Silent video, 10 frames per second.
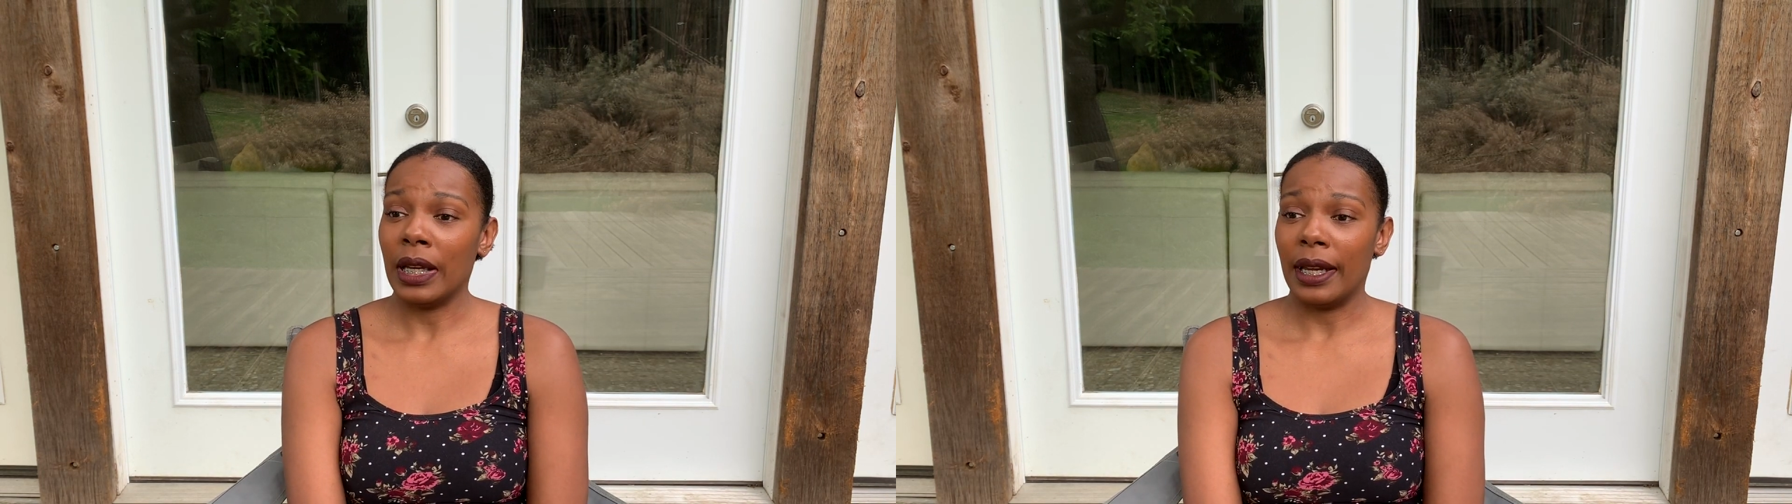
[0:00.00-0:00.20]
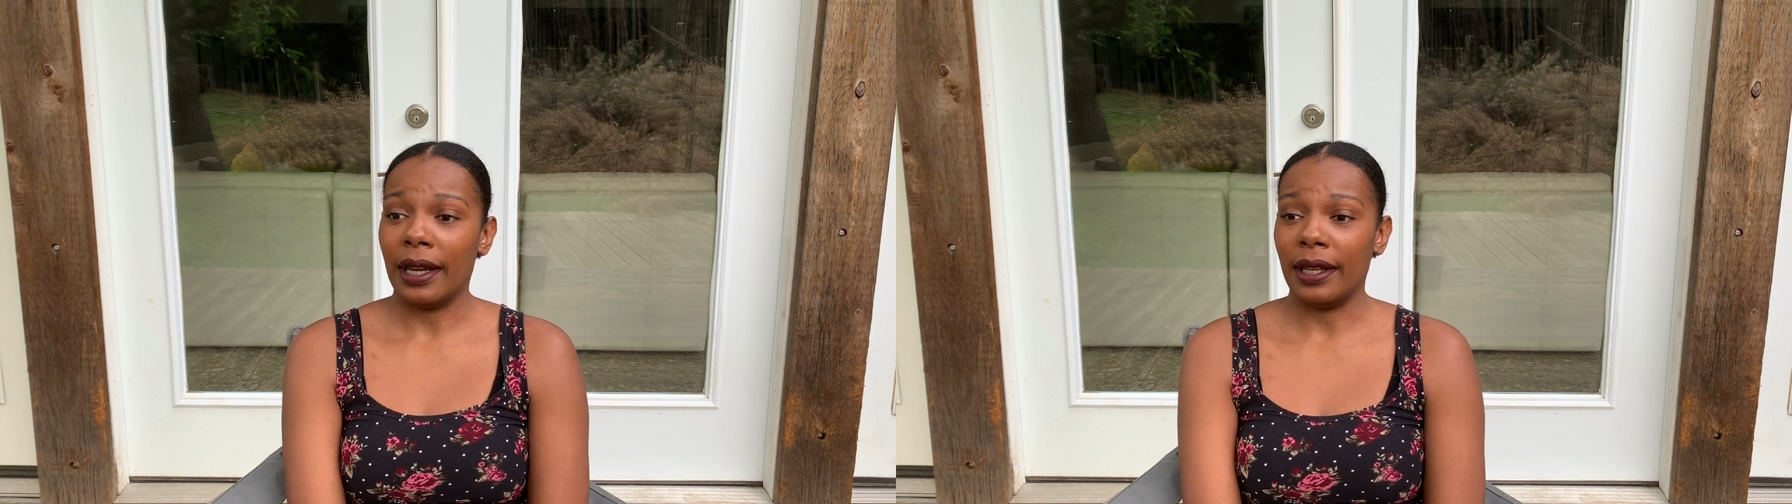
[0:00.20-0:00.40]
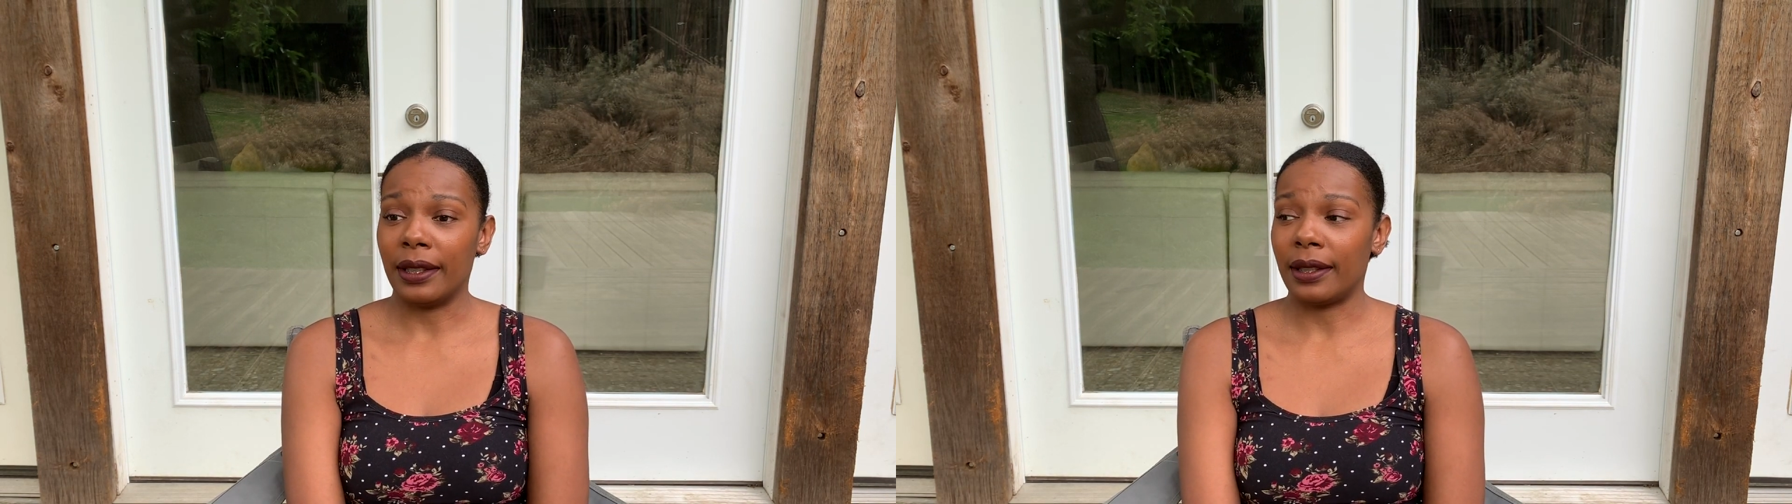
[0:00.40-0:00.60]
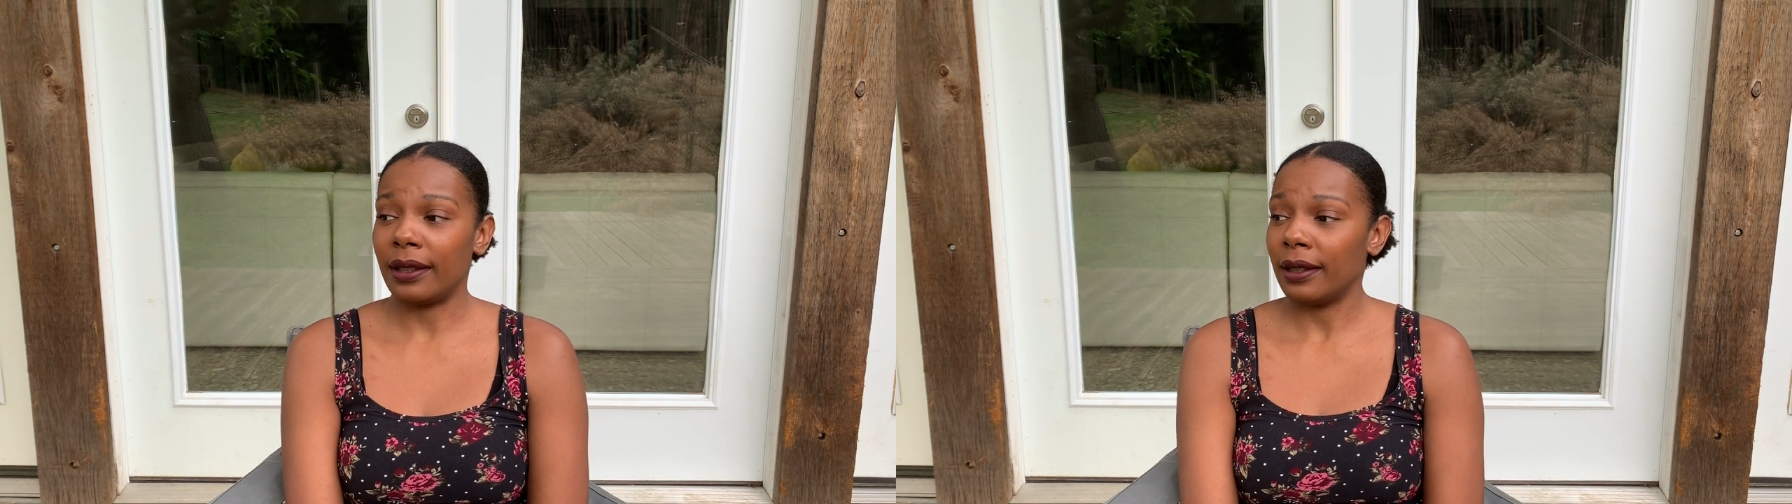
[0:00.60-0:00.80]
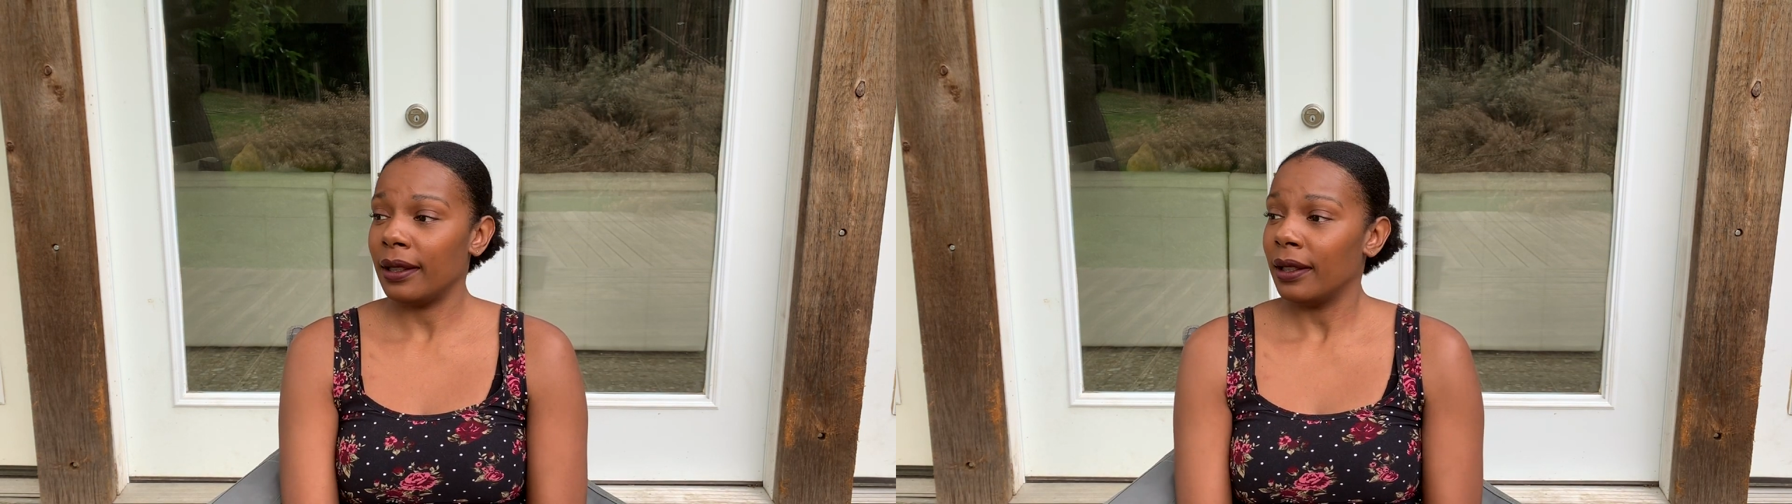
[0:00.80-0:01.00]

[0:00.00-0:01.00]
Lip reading: it's